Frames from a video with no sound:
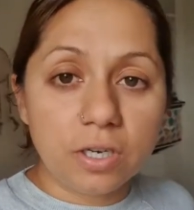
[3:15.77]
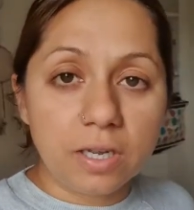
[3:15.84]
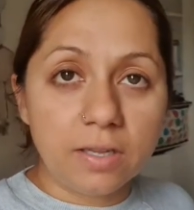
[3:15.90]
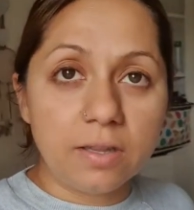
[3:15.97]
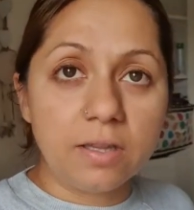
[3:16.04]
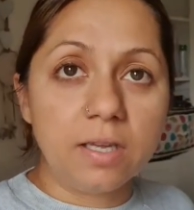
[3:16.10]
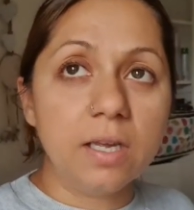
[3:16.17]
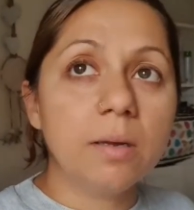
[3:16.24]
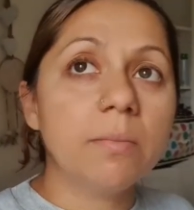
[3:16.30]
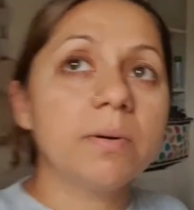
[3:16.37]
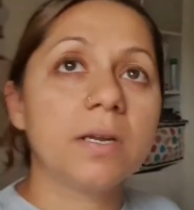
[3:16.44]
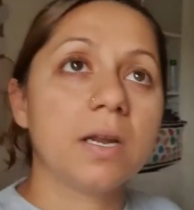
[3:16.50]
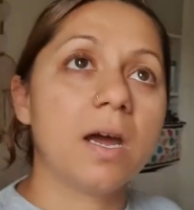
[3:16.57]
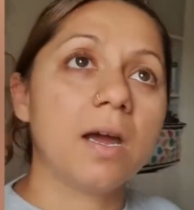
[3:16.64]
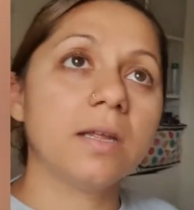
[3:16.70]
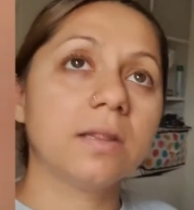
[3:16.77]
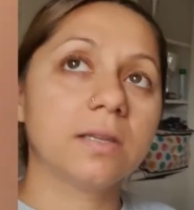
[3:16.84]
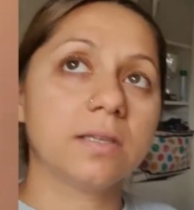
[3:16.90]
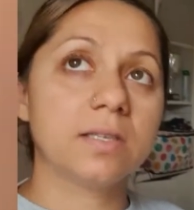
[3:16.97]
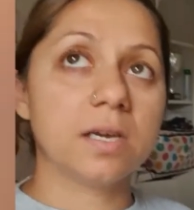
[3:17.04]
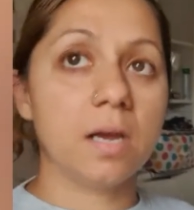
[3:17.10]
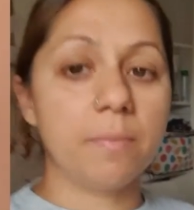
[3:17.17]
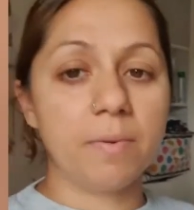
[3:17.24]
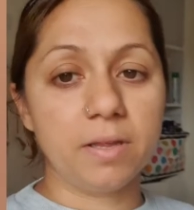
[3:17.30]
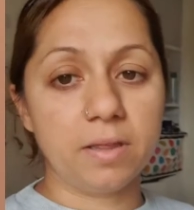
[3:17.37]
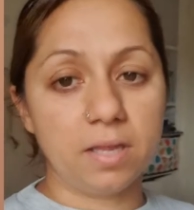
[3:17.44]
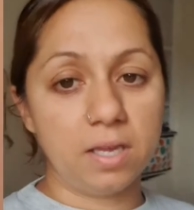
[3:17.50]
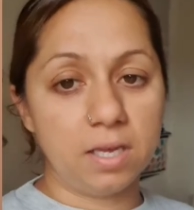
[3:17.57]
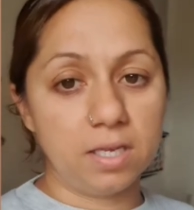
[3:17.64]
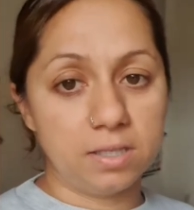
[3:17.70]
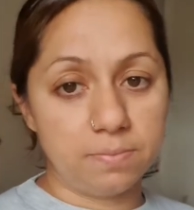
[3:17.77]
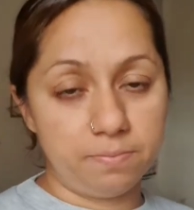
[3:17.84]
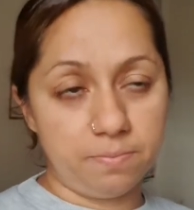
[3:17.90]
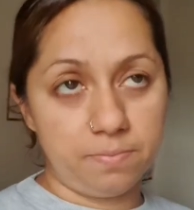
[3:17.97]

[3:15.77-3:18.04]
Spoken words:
I think, but at the time I think his